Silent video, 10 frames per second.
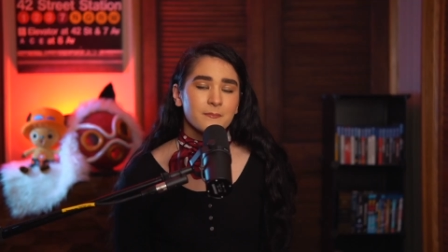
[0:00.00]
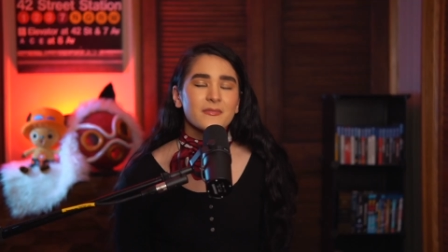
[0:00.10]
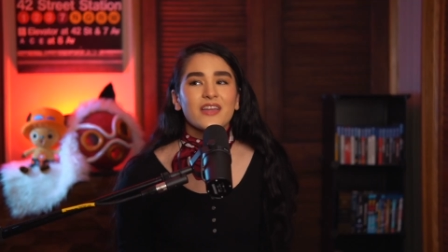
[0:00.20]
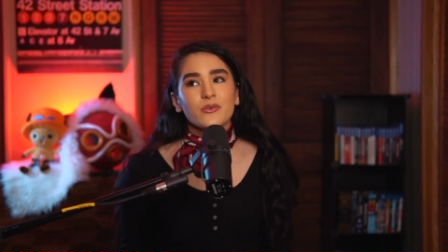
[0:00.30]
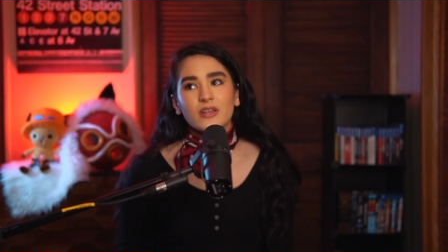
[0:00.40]

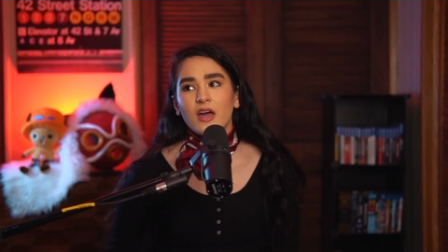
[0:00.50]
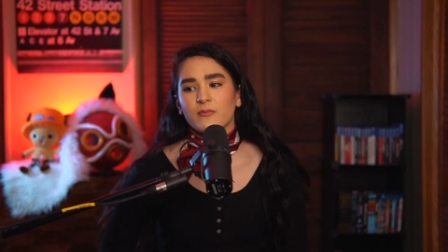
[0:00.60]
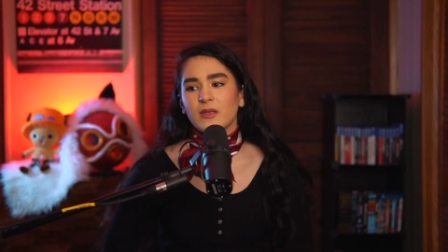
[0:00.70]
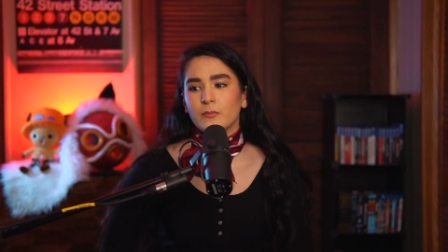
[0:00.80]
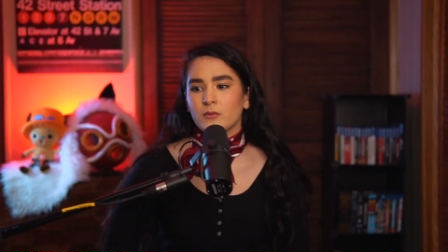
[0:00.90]
I know a lot of
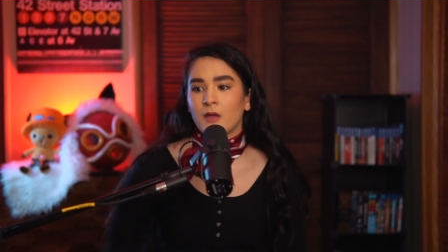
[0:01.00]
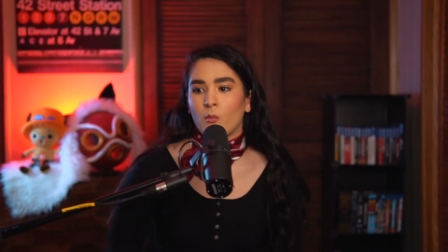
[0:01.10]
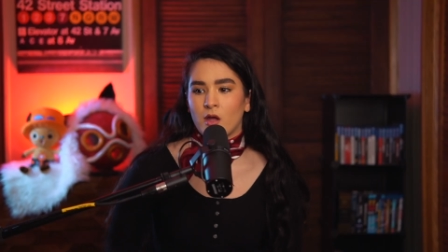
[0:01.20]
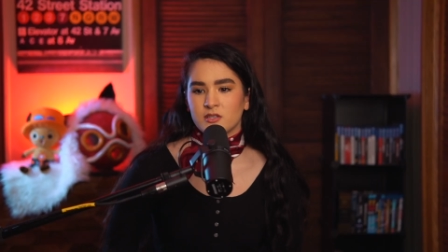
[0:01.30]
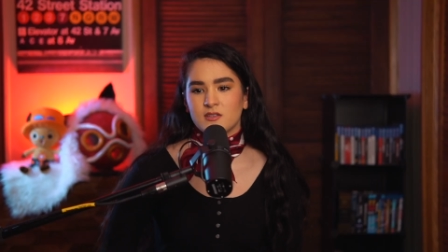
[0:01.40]
people might
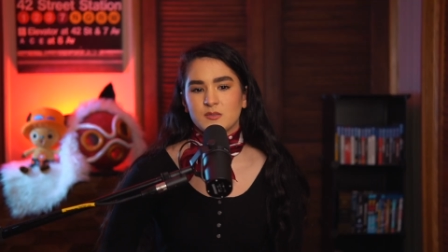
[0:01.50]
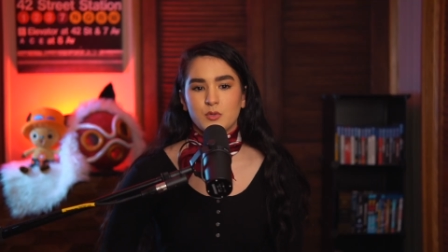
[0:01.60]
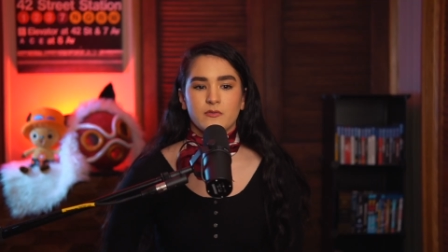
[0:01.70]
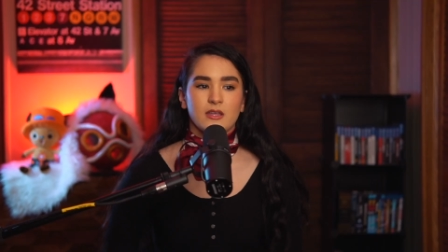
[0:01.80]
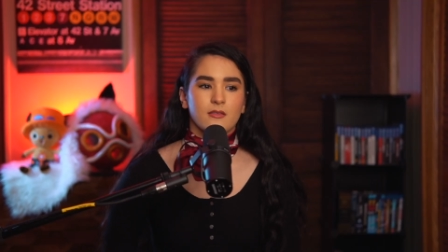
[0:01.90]
watch this
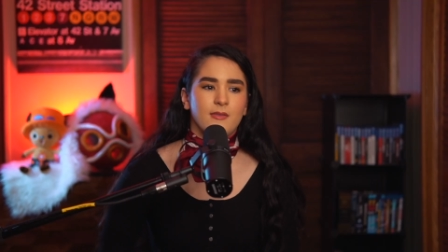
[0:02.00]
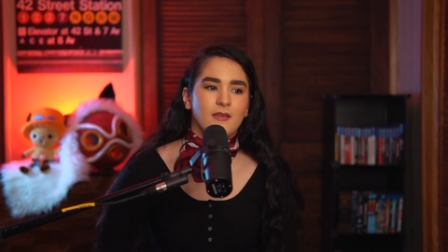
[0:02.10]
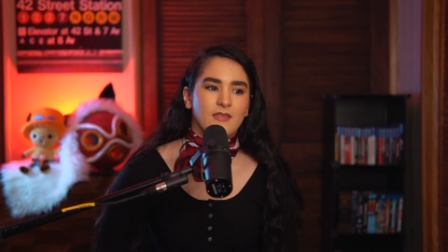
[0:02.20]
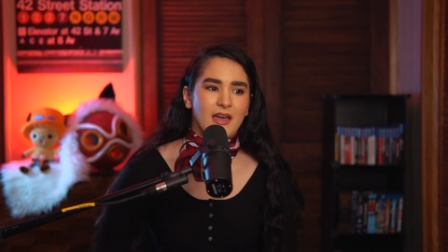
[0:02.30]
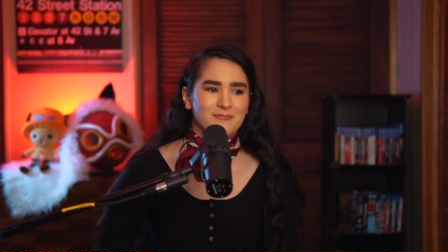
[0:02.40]
movie and
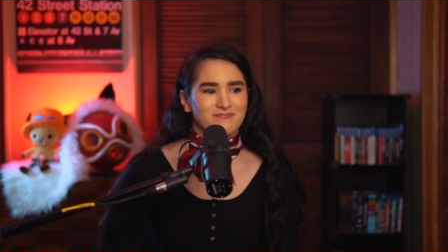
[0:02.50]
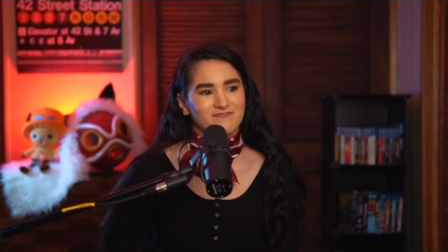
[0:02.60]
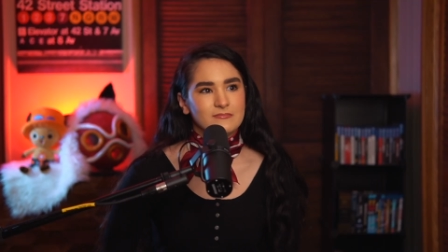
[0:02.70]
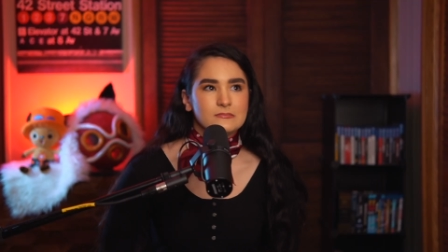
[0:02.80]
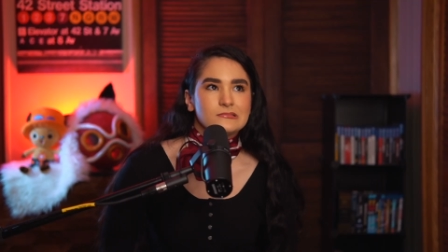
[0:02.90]
think that,
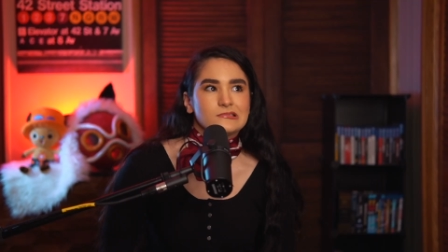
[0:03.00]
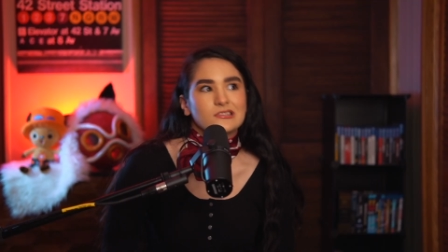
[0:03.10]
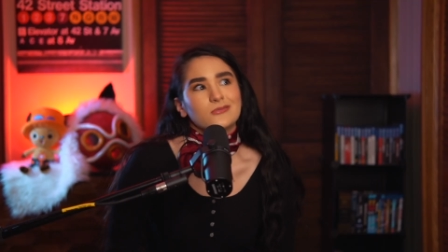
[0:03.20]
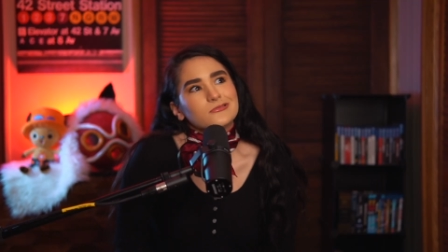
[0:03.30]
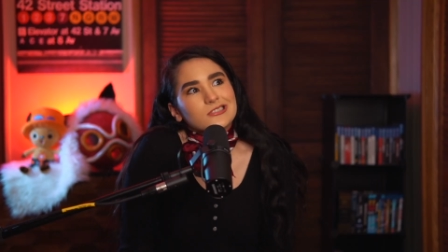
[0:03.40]
mm,
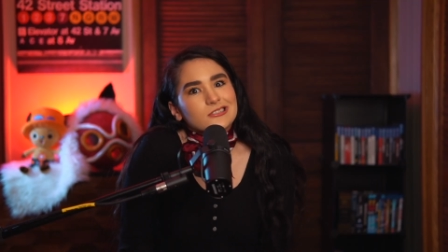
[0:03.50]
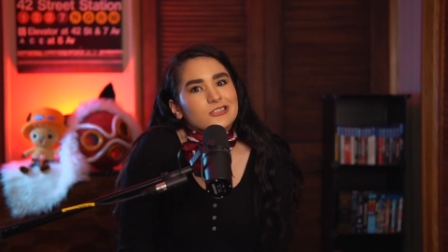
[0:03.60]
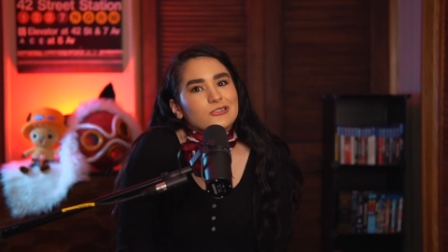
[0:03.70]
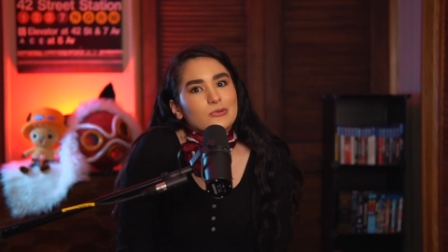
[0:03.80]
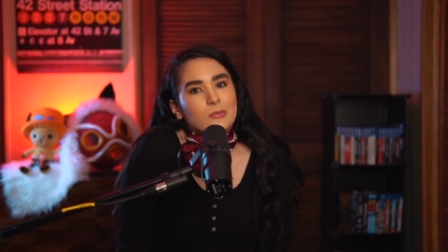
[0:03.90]
I don't think it's
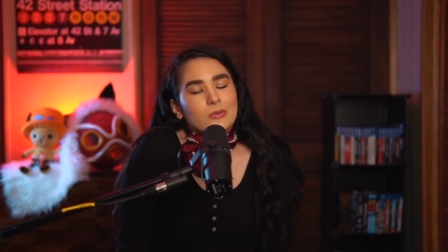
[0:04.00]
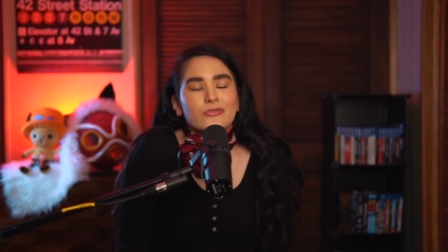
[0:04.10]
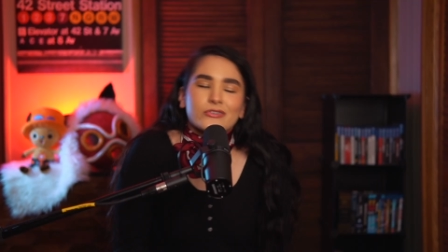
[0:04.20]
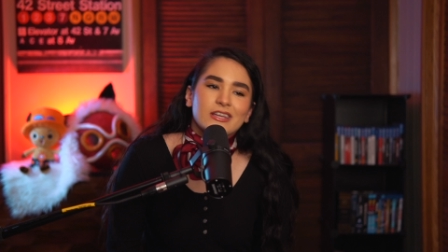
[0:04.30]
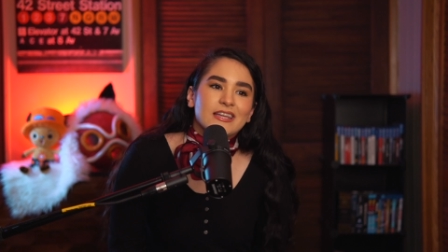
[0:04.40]
suitable
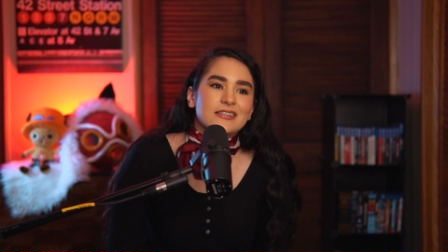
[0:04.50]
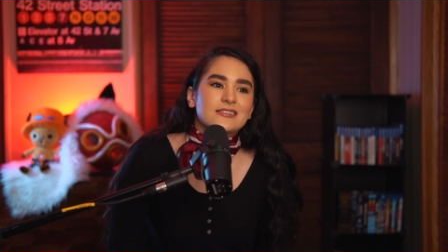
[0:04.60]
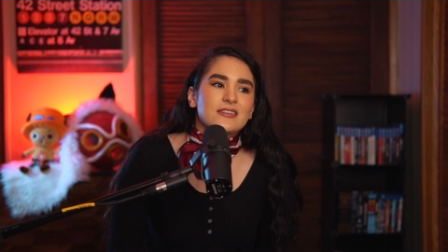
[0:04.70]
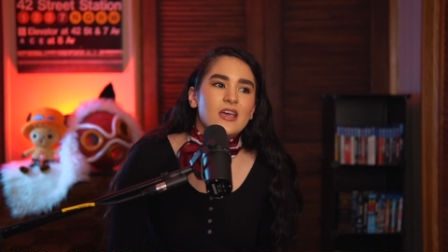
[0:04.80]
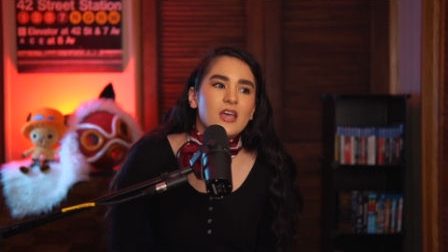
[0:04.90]
for
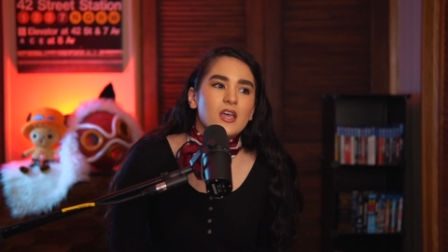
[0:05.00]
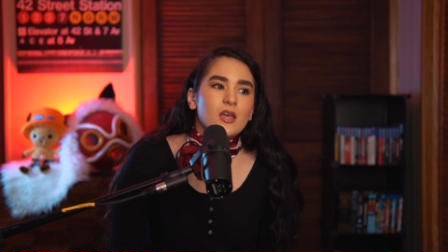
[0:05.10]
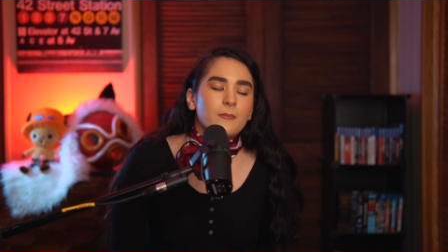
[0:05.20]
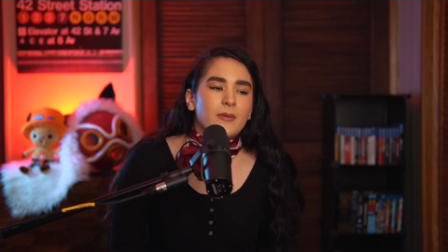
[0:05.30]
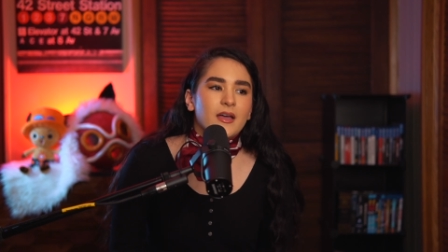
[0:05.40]
kids,
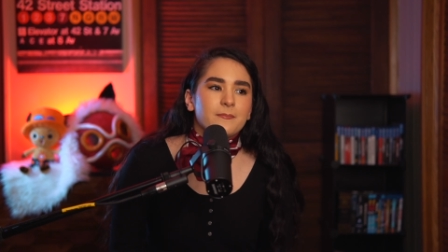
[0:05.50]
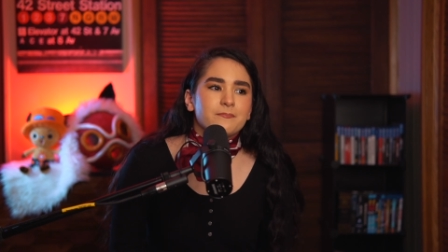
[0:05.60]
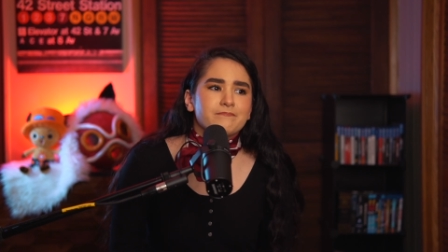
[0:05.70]
but